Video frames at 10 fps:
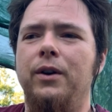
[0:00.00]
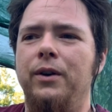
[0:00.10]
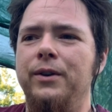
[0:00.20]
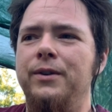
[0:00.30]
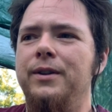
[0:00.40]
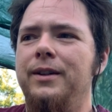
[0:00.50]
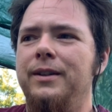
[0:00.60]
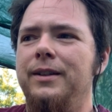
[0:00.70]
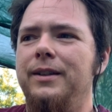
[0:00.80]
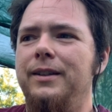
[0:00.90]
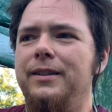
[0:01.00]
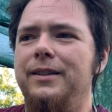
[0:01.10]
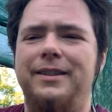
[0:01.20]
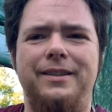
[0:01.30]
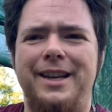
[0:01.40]
on
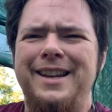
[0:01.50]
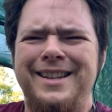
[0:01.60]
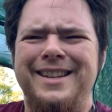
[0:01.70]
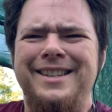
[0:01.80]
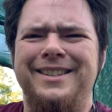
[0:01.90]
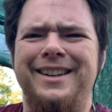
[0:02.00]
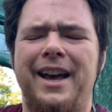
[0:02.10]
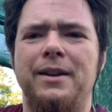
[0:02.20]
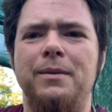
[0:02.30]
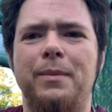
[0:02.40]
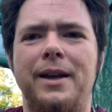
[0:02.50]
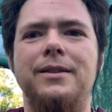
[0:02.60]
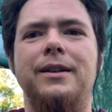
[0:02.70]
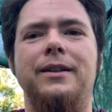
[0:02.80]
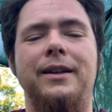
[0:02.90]
getting decent at it,
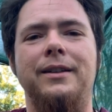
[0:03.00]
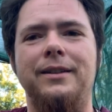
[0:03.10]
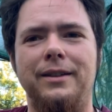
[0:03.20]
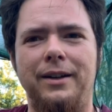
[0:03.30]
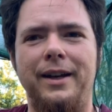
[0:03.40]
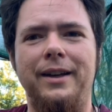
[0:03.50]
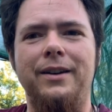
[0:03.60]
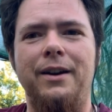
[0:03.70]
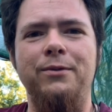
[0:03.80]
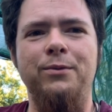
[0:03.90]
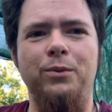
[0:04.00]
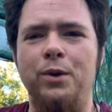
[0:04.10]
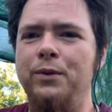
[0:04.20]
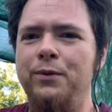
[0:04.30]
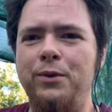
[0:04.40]
basically. Like, I've
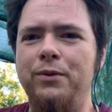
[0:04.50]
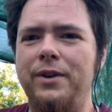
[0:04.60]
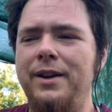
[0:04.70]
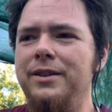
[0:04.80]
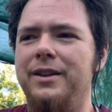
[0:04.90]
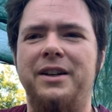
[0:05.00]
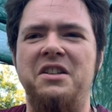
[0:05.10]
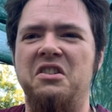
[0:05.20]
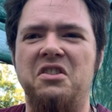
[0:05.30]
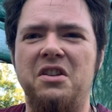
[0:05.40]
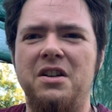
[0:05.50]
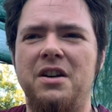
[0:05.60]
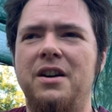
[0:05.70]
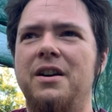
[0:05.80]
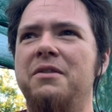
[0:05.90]
woven a few things, like I did a
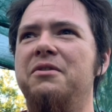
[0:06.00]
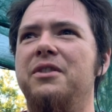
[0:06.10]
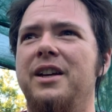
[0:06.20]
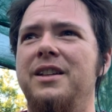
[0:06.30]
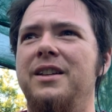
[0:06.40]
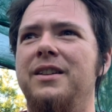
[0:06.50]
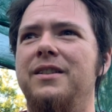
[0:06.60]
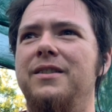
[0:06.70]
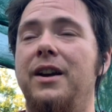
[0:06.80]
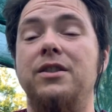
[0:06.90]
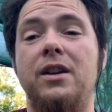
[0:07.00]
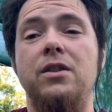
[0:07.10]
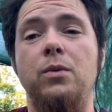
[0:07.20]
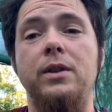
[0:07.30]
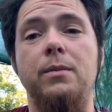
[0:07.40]
scarf, I started
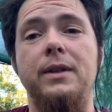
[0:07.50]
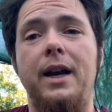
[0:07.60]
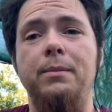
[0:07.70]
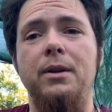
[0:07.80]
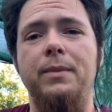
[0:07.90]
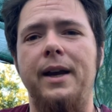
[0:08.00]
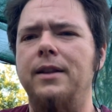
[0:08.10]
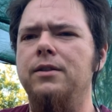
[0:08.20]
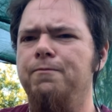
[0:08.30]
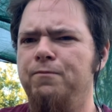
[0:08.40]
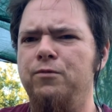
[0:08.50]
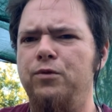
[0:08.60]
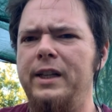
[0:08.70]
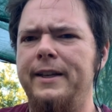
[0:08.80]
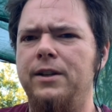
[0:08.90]
doing some tablet bands,
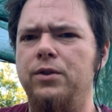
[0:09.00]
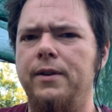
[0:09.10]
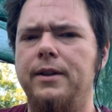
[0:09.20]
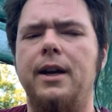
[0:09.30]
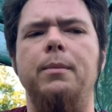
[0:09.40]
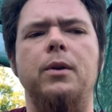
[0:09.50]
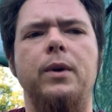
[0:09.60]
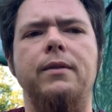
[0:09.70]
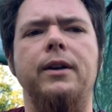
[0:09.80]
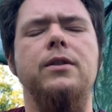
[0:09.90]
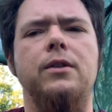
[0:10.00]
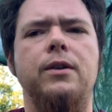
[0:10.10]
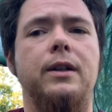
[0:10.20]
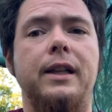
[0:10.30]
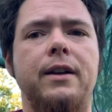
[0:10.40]
really enjoy the tablet weaving,
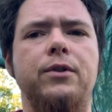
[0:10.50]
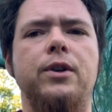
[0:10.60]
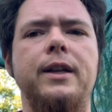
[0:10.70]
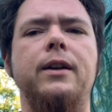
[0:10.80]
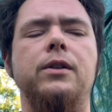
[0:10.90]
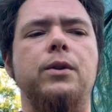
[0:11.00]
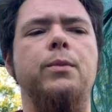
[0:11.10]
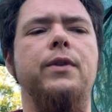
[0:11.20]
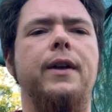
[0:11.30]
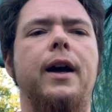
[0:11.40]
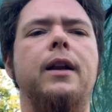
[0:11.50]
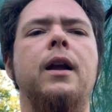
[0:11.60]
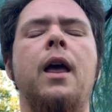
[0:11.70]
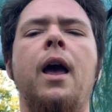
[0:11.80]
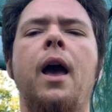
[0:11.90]
so glad I've got an inkle loom for that.
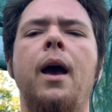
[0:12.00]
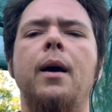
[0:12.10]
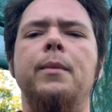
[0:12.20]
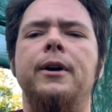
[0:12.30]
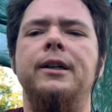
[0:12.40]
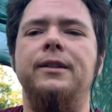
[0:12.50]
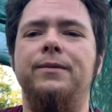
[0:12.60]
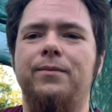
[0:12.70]
But,